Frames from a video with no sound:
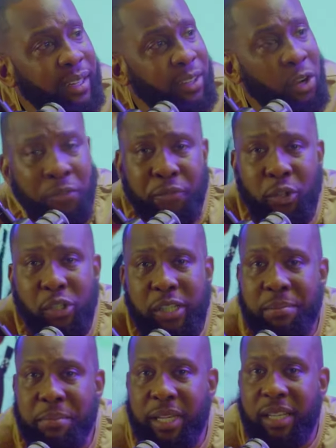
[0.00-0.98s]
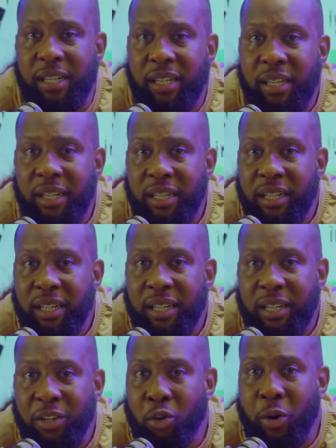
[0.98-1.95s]
confusing me.
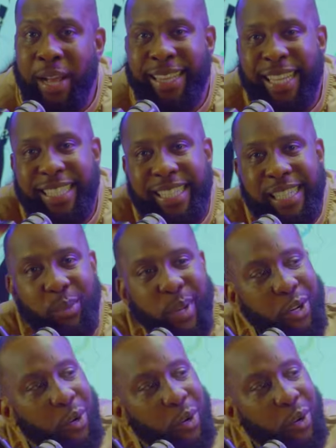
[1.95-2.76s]
You go enter streets where you